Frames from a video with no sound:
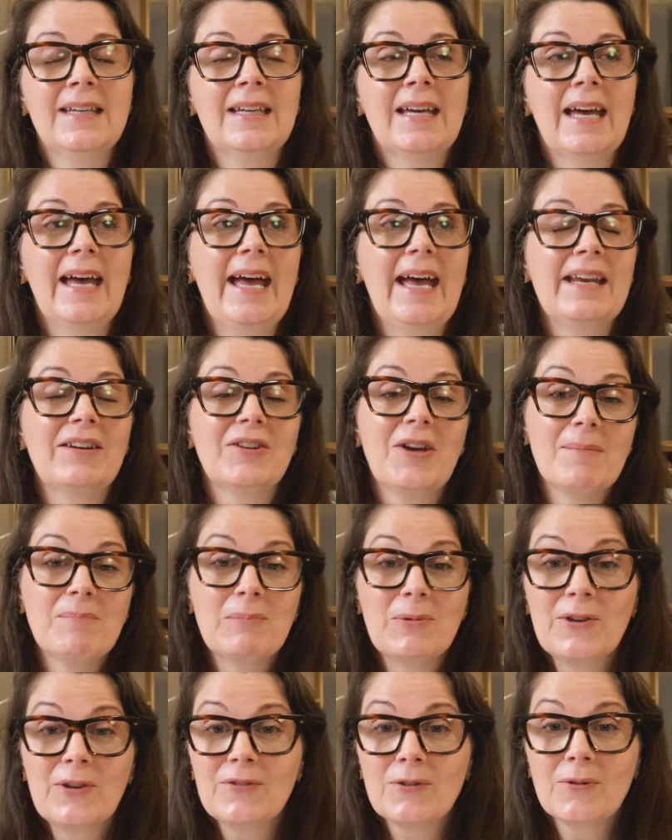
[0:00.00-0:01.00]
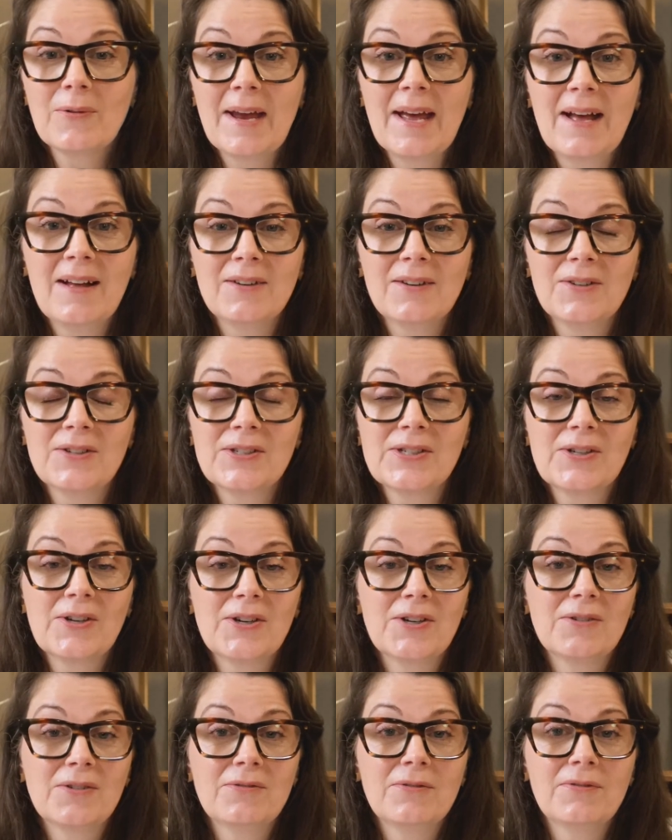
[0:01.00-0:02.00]
and a move around
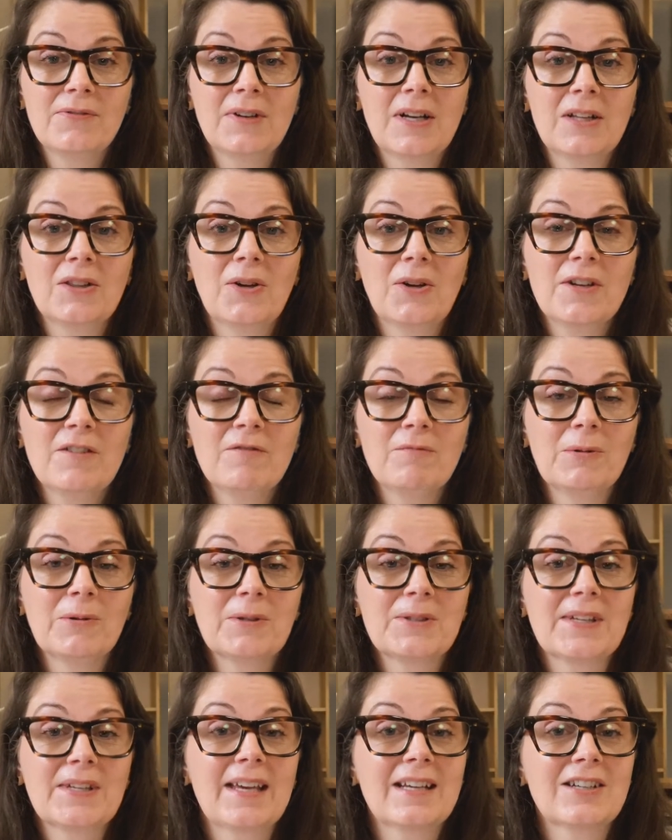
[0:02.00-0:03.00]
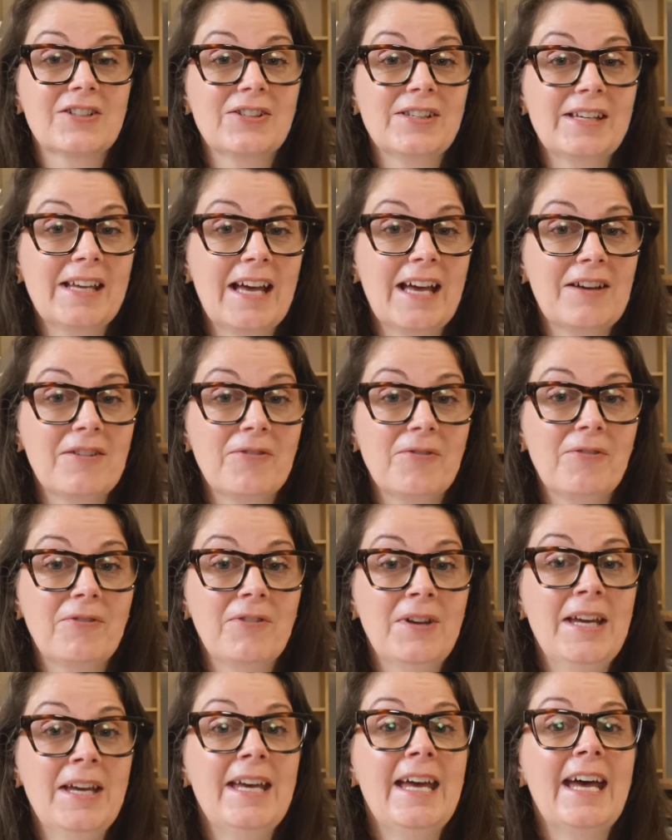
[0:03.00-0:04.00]
of a lot of books. I actually have
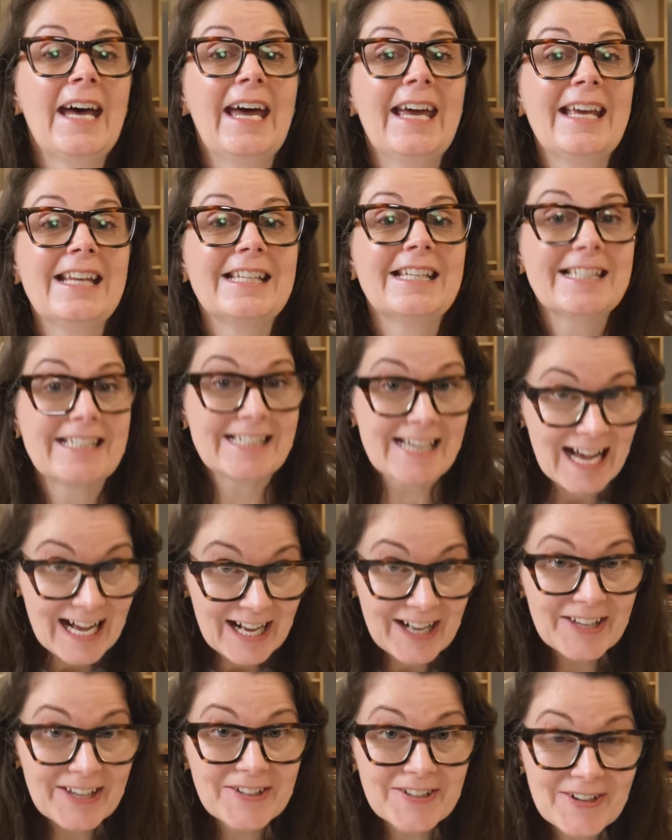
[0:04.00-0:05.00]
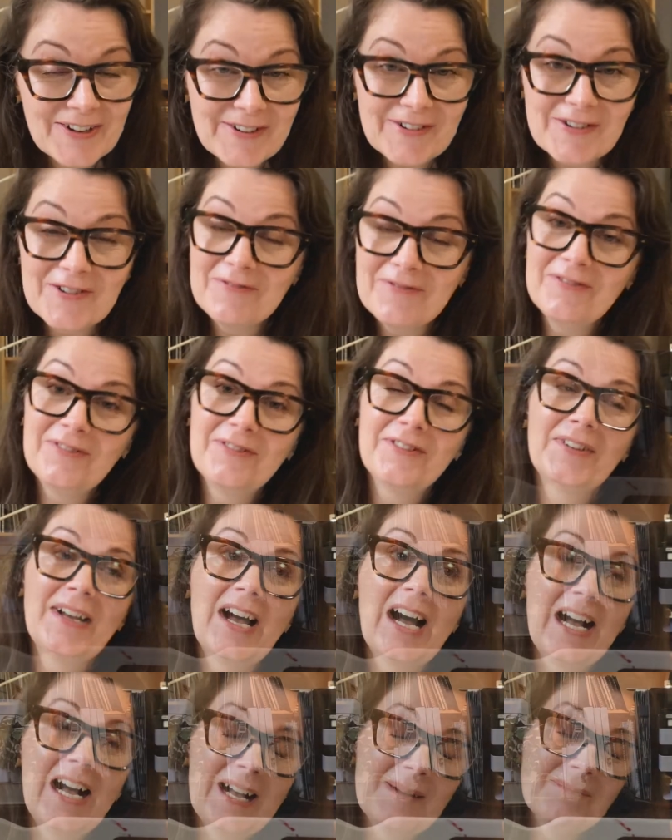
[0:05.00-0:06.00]
a ton of art